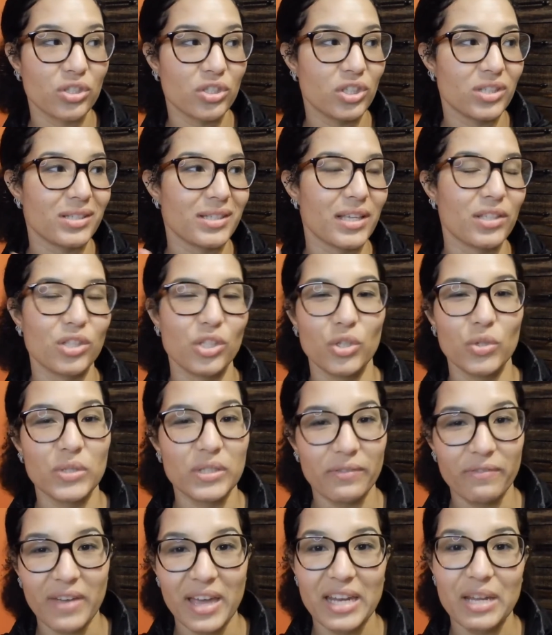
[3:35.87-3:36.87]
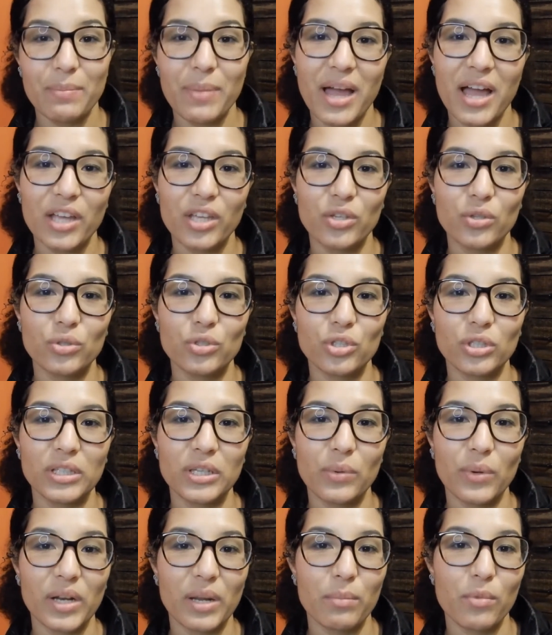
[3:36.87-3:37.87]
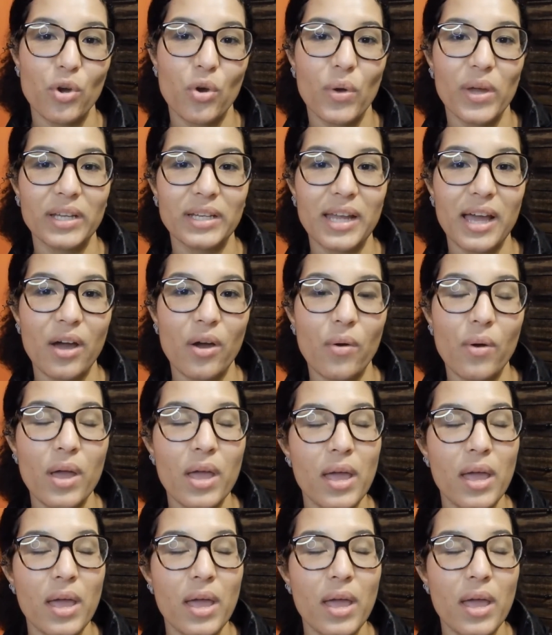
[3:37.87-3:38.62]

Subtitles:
just like to use a fanny pack usually when I'm going now.